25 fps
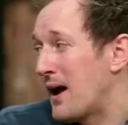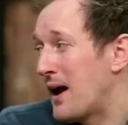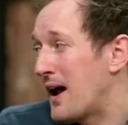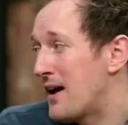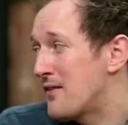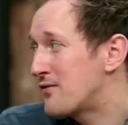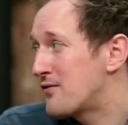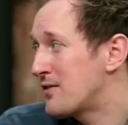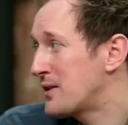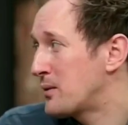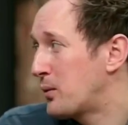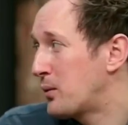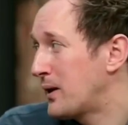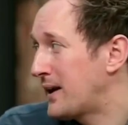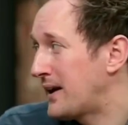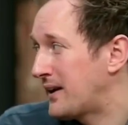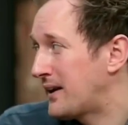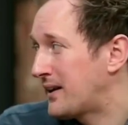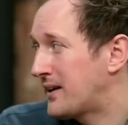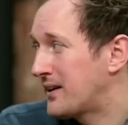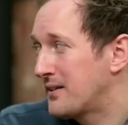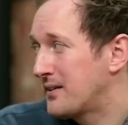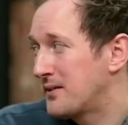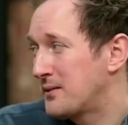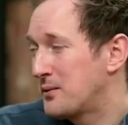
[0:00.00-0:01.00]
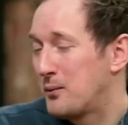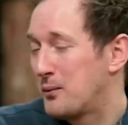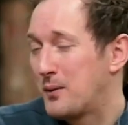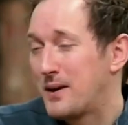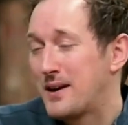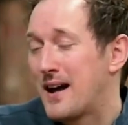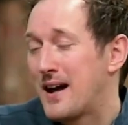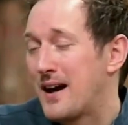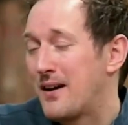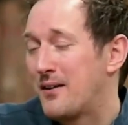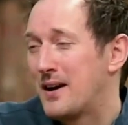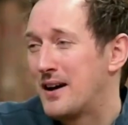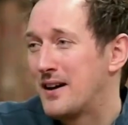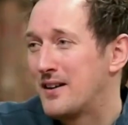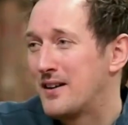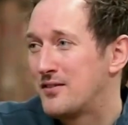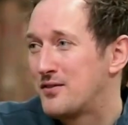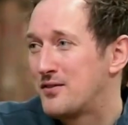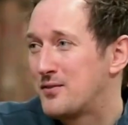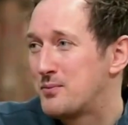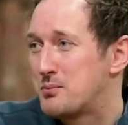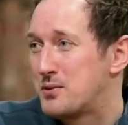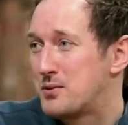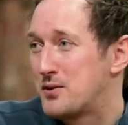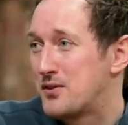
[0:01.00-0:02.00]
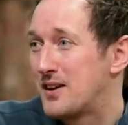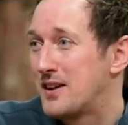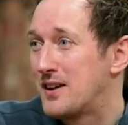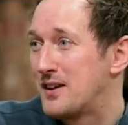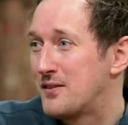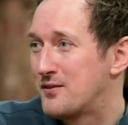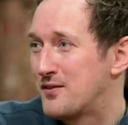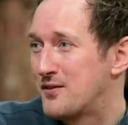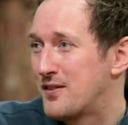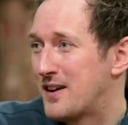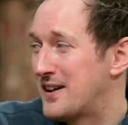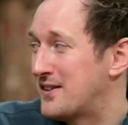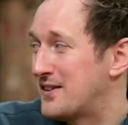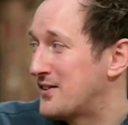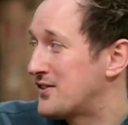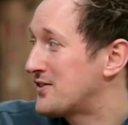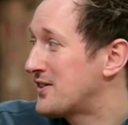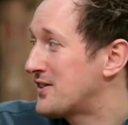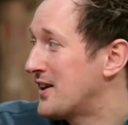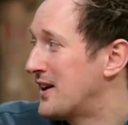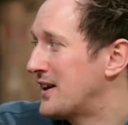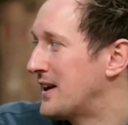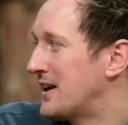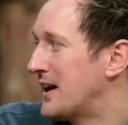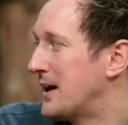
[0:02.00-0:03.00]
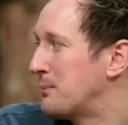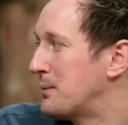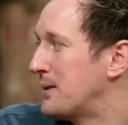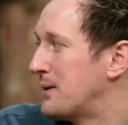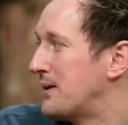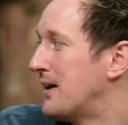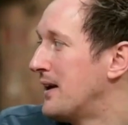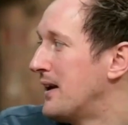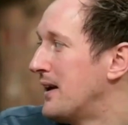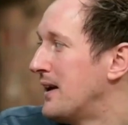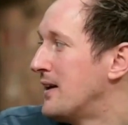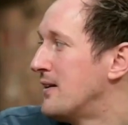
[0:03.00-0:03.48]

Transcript: know, every week we now have Brazilian fans turn up, and